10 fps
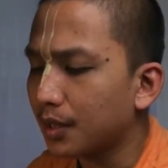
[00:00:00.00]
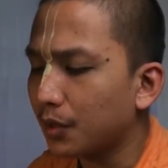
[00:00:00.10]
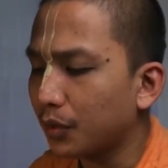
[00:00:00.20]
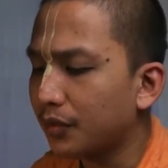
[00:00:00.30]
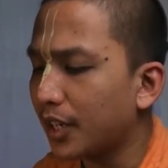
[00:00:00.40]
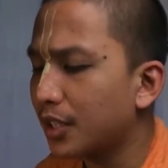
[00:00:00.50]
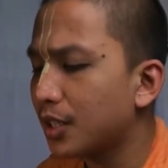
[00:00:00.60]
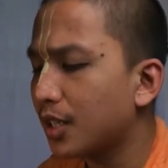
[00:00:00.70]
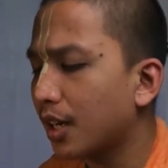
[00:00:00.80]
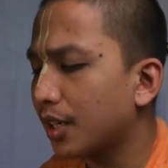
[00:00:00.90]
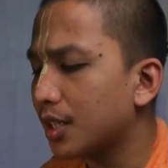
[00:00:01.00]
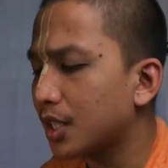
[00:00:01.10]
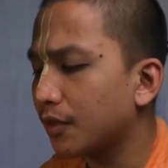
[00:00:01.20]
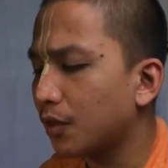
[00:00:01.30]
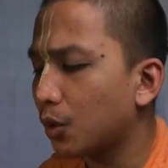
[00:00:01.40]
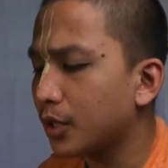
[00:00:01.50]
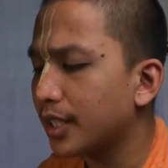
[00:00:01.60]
with various kinds of costly